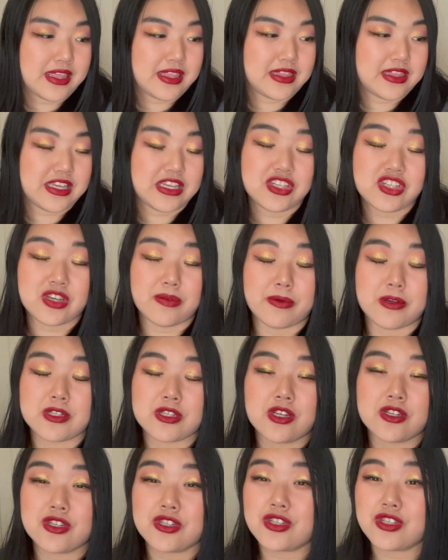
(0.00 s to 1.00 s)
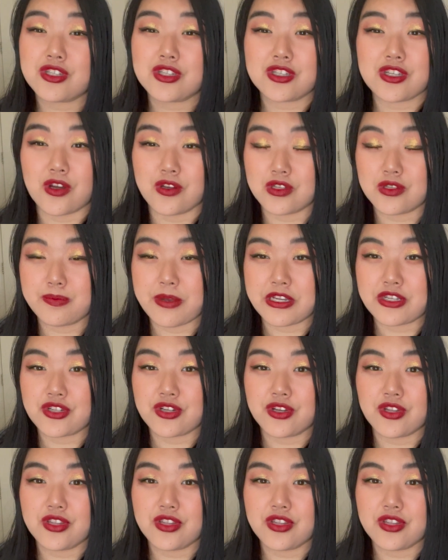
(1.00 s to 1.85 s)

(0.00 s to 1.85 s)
these shimmers are just so special.